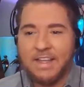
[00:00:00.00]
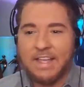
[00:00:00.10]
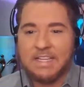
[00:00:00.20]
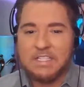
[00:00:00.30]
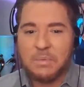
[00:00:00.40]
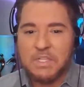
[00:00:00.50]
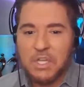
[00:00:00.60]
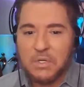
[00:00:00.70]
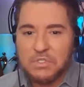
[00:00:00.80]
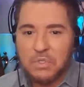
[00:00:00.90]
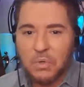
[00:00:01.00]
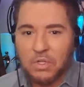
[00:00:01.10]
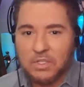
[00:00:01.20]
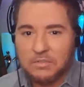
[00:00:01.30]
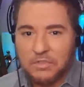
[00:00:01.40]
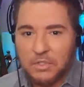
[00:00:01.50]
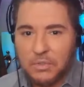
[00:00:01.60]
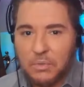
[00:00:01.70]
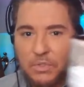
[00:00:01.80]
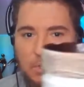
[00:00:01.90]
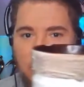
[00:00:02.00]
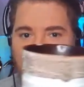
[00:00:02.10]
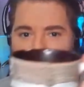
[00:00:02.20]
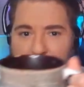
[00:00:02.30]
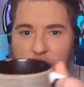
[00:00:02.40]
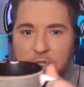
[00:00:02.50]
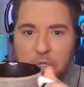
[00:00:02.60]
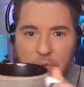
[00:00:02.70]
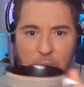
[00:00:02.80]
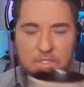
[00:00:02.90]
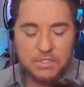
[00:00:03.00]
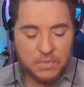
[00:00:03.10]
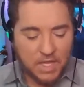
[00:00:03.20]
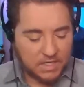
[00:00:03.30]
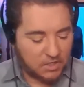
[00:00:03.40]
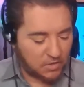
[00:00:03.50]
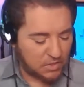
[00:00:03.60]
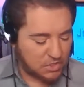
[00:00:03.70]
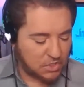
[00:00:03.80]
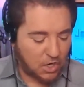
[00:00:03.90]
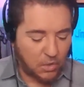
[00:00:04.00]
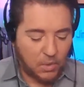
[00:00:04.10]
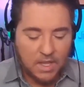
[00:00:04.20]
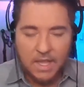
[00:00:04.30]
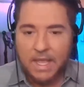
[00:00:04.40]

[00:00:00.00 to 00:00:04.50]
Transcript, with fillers: And we toast all of you, you and you and you. We always do that here on the show.